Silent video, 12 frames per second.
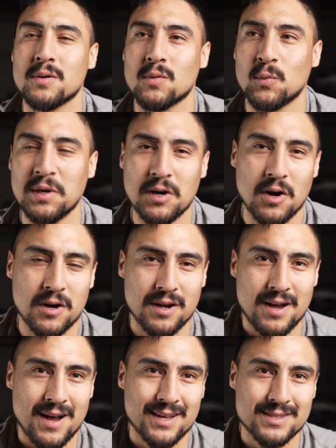We are
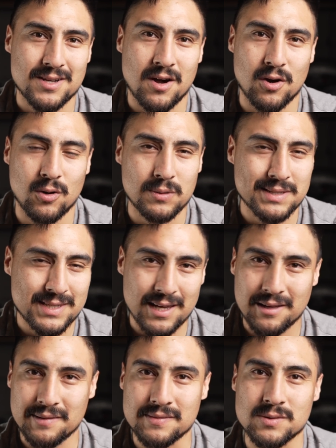not our old
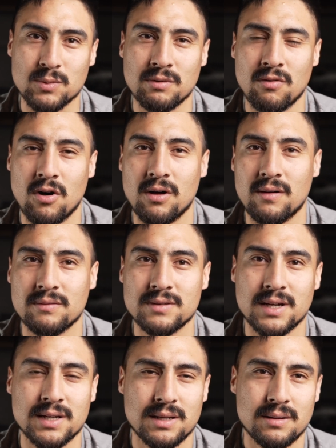selves. We've all
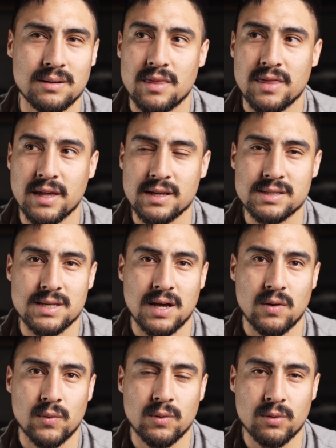done things
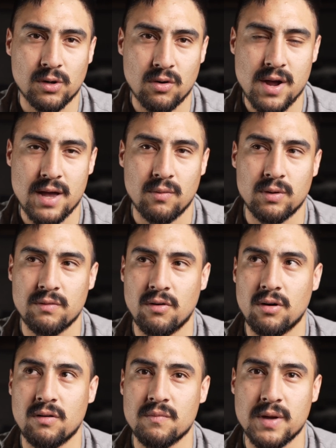that we regret. We've
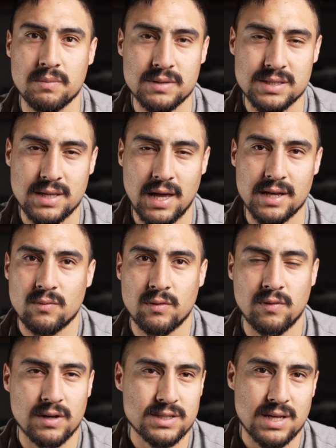all made mistakes.
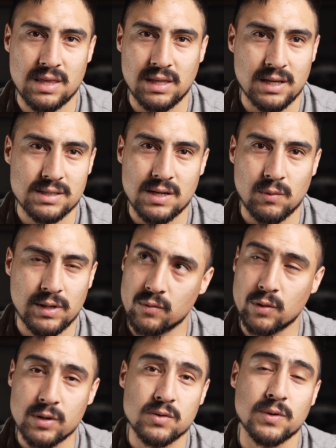We've all said things that
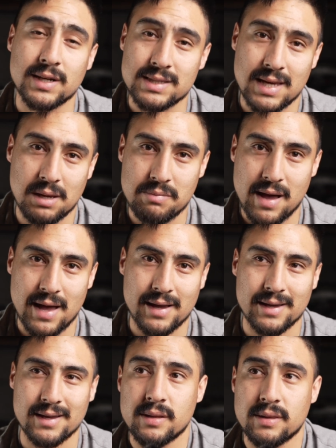we wish we can take
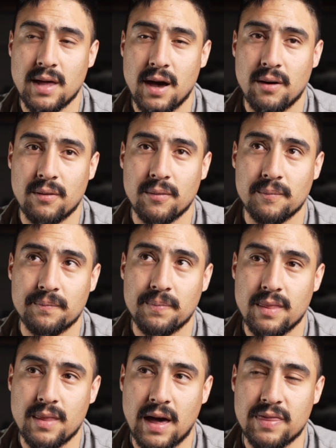back. Now,
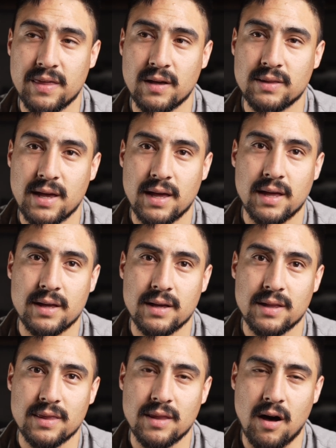I think that
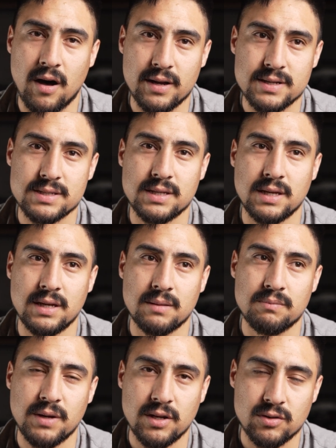honesty
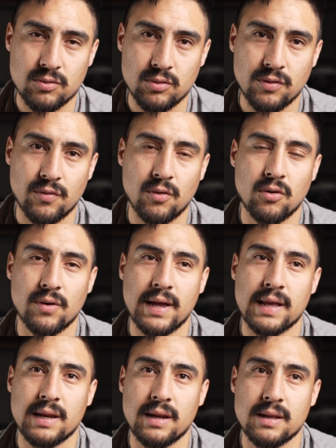and being truthful
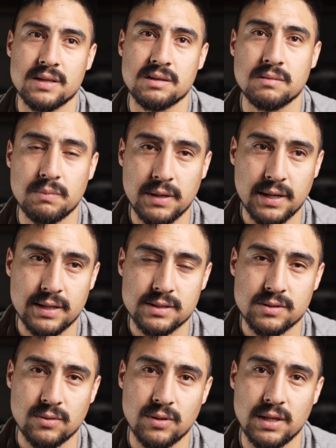and speaking
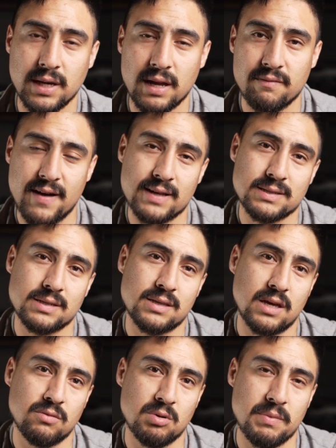to the advances
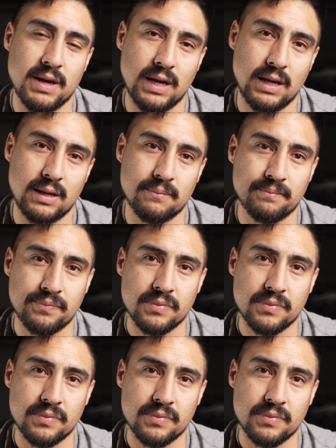that you've been making